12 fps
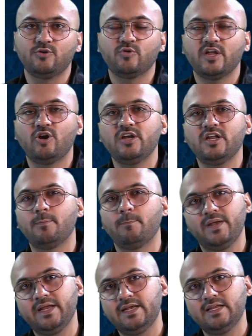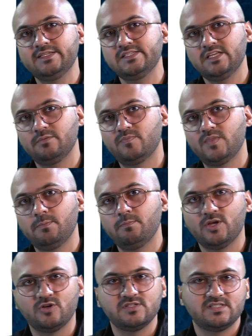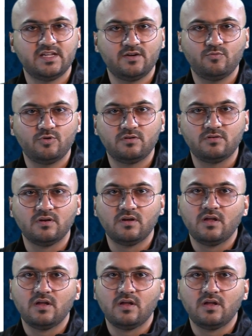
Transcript: You cannot completely skip them, because that would